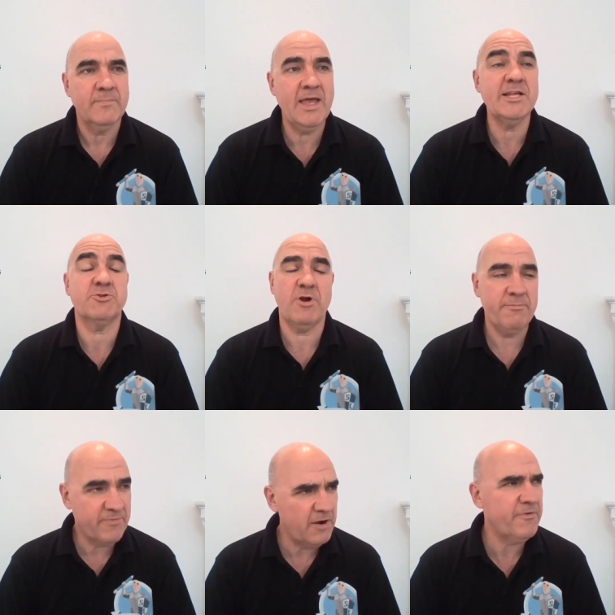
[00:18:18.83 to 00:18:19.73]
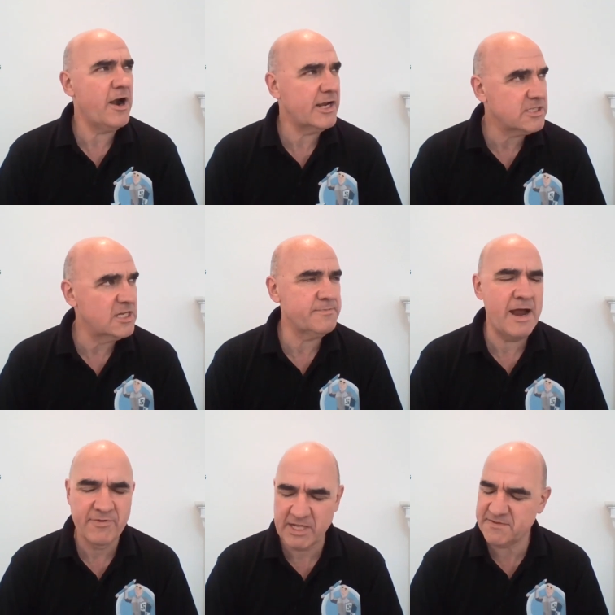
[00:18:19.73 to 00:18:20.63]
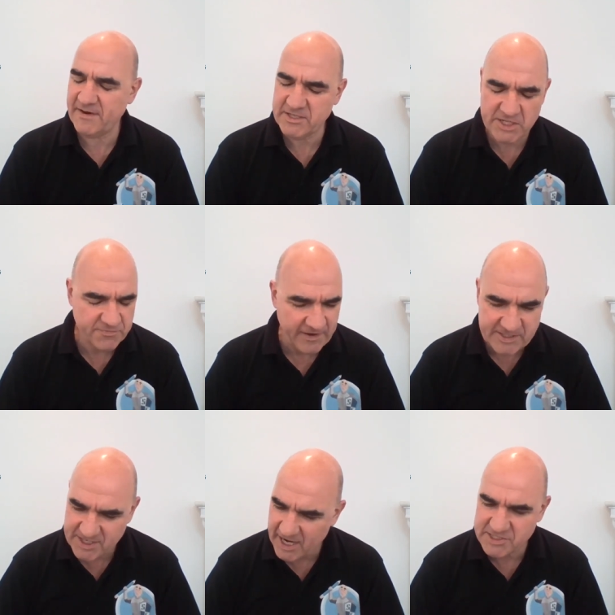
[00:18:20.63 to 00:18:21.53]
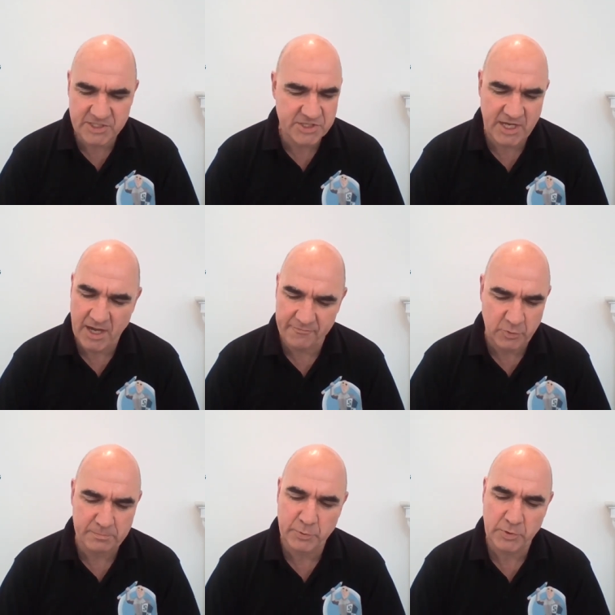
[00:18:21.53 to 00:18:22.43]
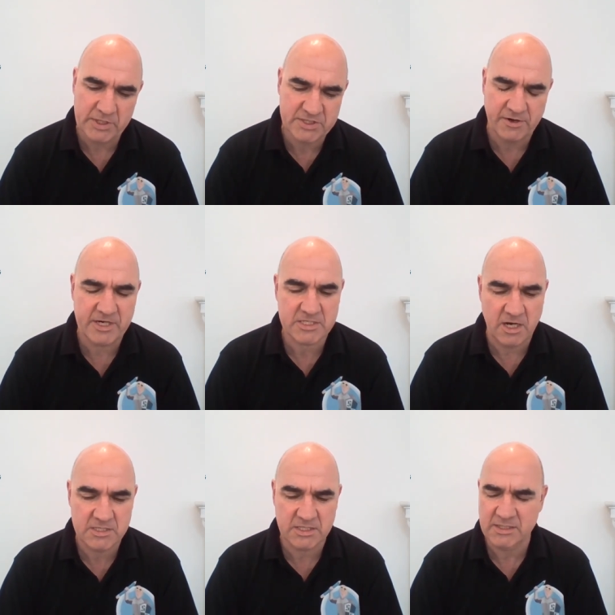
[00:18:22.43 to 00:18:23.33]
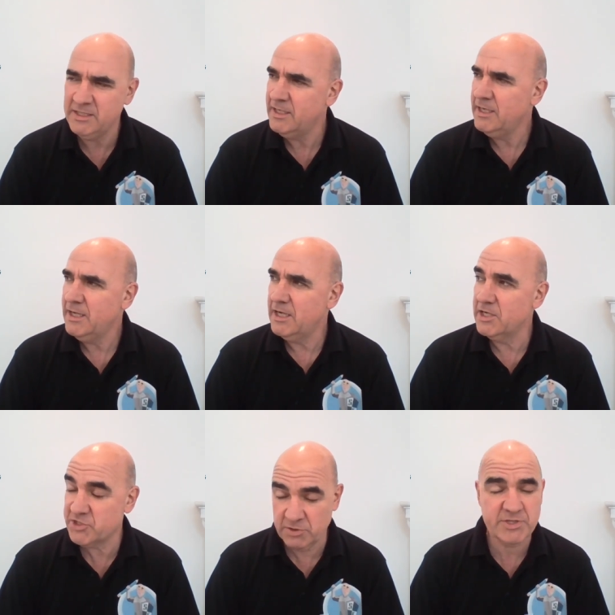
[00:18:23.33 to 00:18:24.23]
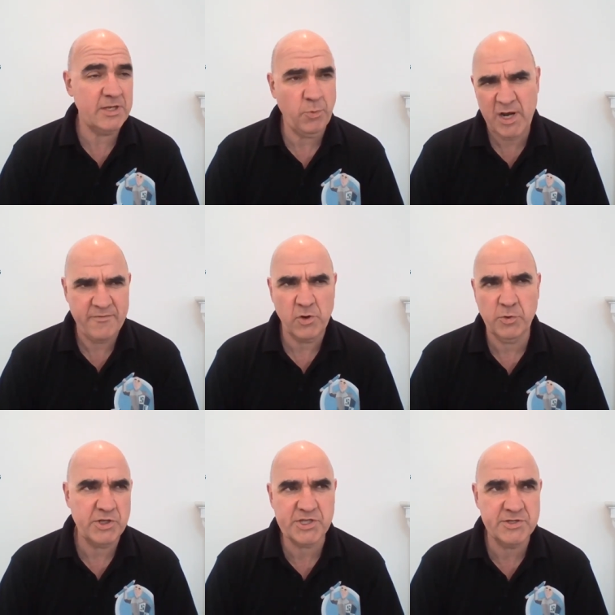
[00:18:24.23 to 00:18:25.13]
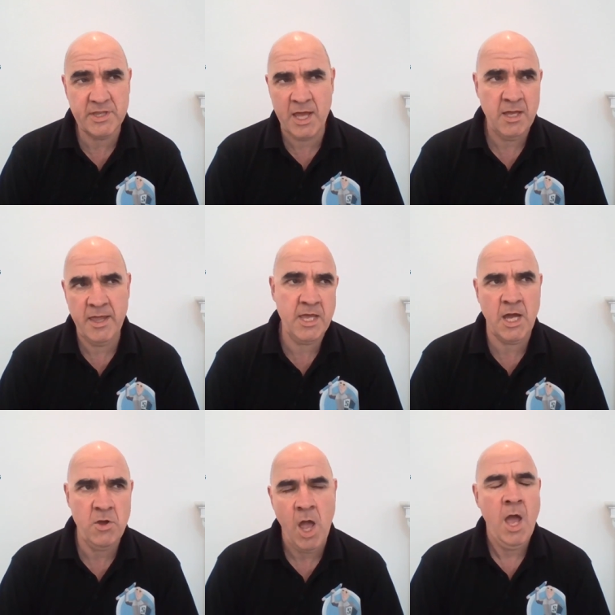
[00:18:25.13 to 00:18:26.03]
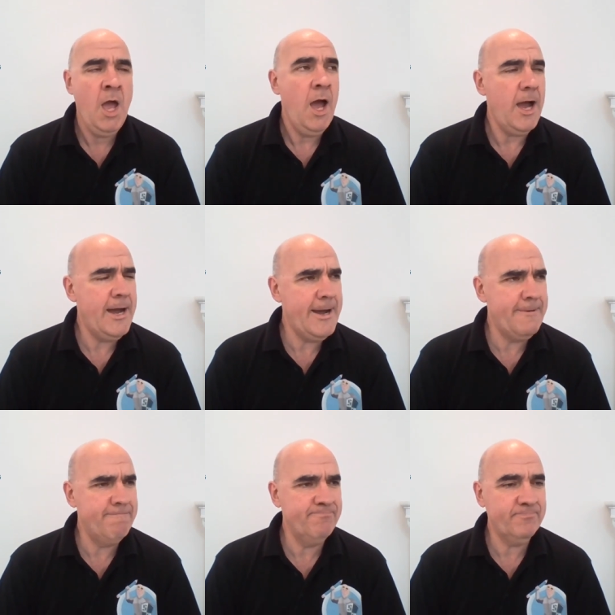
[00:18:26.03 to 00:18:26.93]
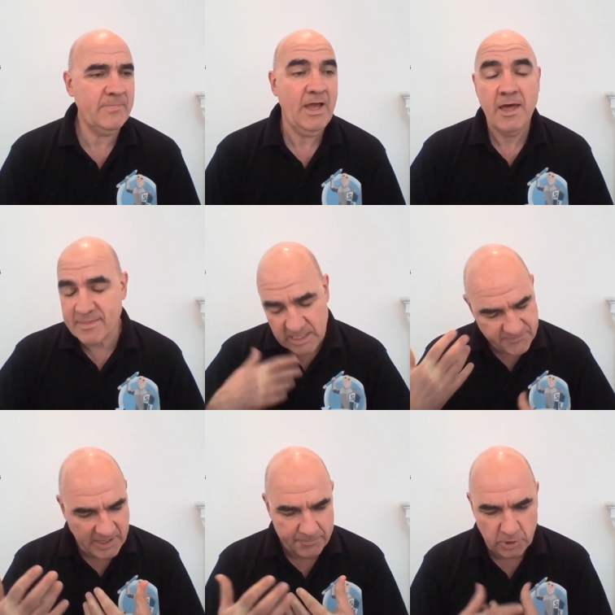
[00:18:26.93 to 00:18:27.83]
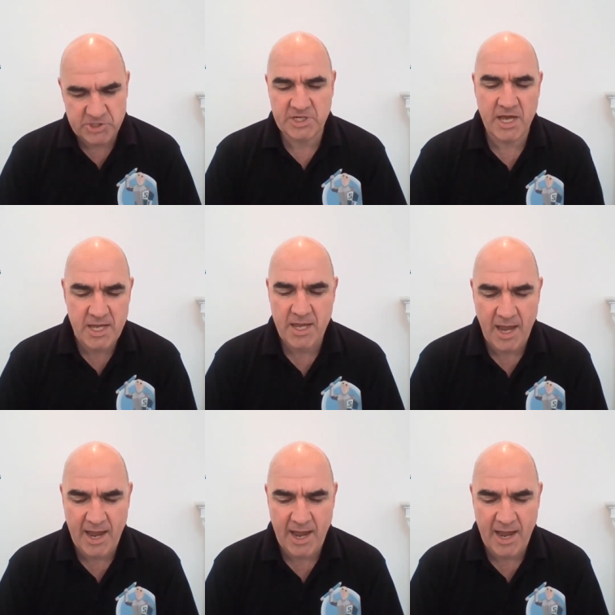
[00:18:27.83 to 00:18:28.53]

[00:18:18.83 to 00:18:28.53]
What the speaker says: Yeah, it's great. We're very excited about everything. It's fantastic to have you on board. It's so exciting. Susie, whatever, I called you Susie there. There you go. Thanks for coming on today.